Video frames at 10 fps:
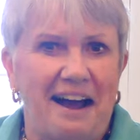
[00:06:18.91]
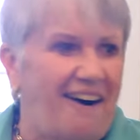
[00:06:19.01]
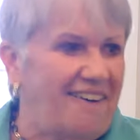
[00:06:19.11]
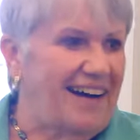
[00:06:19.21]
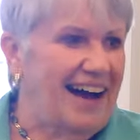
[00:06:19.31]

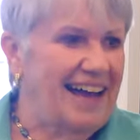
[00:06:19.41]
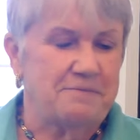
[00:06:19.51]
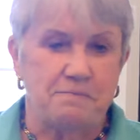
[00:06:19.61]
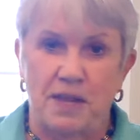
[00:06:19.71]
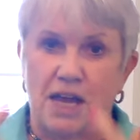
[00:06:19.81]
All right,
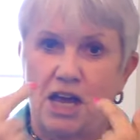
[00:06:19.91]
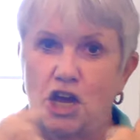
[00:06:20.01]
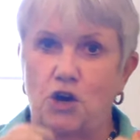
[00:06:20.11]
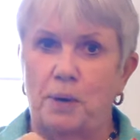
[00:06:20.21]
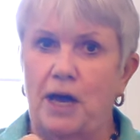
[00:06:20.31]

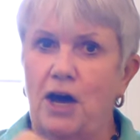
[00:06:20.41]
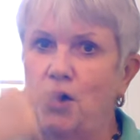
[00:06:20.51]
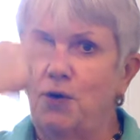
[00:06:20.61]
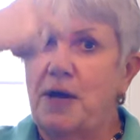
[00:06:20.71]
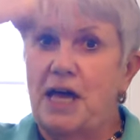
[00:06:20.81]
here we
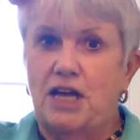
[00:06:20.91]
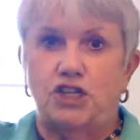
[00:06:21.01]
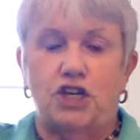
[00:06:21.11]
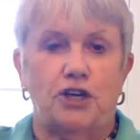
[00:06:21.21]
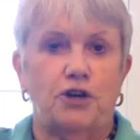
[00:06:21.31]
go.
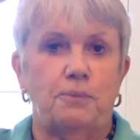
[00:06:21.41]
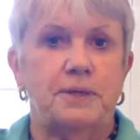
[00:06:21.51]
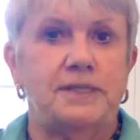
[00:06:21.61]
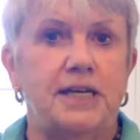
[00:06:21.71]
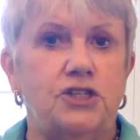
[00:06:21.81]
Check your
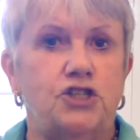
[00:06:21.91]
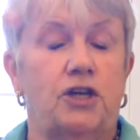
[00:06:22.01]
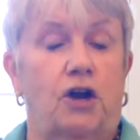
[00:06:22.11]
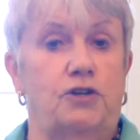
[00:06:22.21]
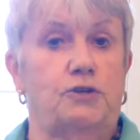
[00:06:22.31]
position.
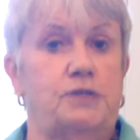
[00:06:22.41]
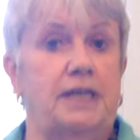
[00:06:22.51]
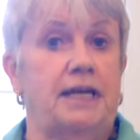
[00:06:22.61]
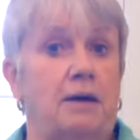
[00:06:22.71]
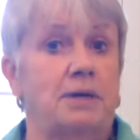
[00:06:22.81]
Are you
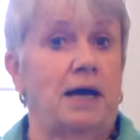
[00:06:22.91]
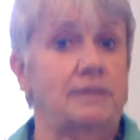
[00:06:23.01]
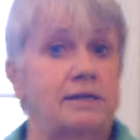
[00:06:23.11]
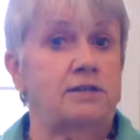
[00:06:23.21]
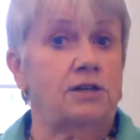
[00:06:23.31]
sitting up
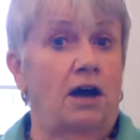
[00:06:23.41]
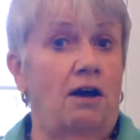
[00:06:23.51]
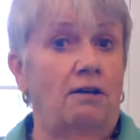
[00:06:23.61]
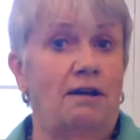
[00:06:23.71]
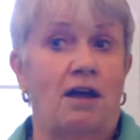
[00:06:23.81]
nice and
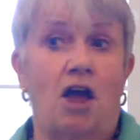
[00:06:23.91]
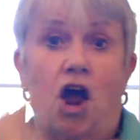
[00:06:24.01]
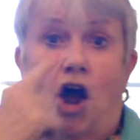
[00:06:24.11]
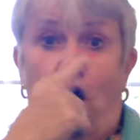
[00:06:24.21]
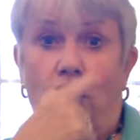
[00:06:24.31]
tall?
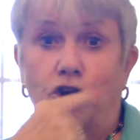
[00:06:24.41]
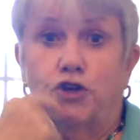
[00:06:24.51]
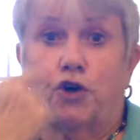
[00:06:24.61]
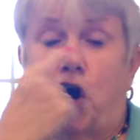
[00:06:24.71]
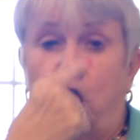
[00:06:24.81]
Are
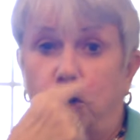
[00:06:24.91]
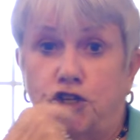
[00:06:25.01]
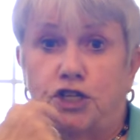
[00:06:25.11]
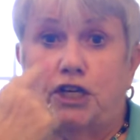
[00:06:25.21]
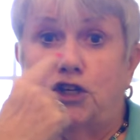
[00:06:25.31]
your
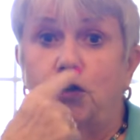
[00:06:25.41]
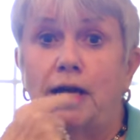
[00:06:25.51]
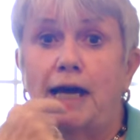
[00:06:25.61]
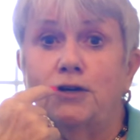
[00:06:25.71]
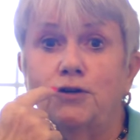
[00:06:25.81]

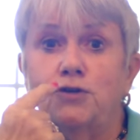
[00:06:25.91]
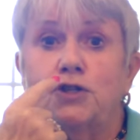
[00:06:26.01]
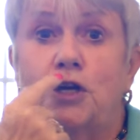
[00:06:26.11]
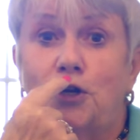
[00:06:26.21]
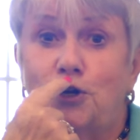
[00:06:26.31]

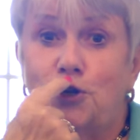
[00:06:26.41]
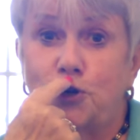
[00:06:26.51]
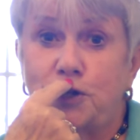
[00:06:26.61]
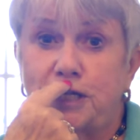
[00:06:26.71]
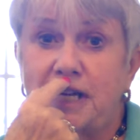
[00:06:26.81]
articulators,
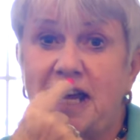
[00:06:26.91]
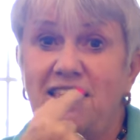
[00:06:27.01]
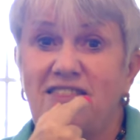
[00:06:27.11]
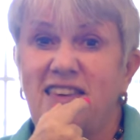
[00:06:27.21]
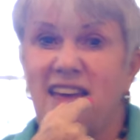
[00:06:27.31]
your
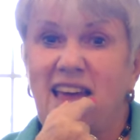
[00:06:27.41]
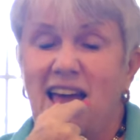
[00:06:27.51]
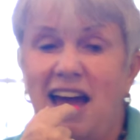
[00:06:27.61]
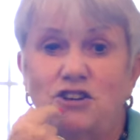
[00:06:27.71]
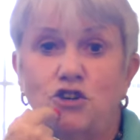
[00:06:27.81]
teeth,
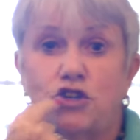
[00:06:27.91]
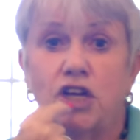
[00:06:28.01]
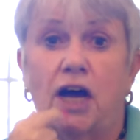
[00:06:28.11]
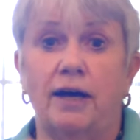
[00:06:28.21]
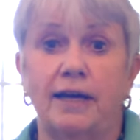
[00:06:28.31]
and your
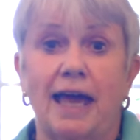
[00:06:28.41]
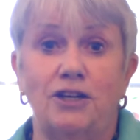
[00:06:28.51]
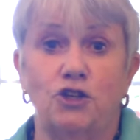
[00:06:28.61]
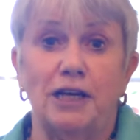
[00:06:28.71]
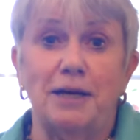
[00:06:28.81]
tongue, and
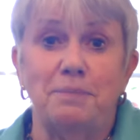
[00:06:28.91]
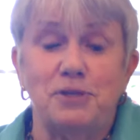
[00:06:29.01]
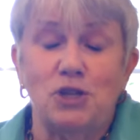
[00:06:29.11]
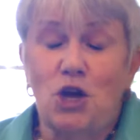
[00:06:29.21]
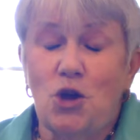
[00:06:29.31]
your
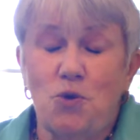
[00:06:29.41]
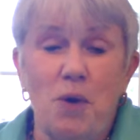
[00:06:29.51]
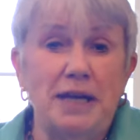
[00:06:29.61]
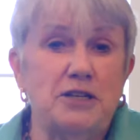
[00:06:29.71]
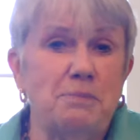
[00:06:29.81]
lips
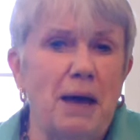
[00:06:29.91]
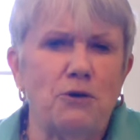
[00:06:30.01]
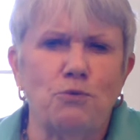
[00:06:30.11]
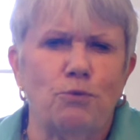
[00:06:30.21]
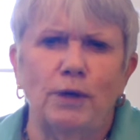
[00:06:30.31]
ready to make
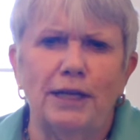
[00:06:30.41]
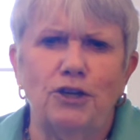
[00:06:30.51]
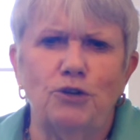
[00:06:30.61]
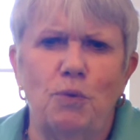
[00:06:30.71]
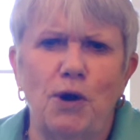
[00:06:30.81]
really
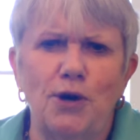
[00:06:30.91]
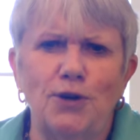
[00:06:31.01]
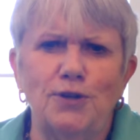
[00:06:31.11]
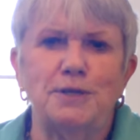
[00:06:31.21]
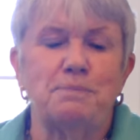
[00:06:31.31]
good
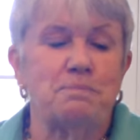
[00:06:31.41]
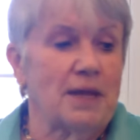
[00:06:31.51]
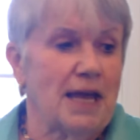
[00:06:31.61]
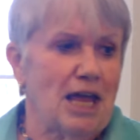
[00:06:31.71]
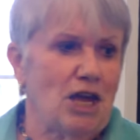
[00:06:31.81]
words?
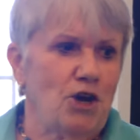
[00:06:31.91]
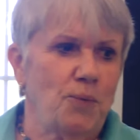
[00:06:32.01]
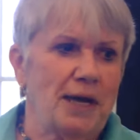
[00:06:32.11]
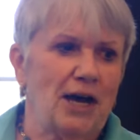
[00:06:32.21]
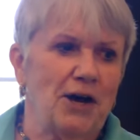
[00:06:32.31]
Here
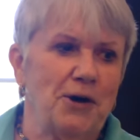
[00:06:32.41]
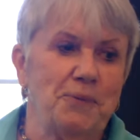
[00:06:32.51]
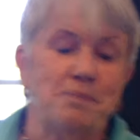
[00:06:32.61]
we go.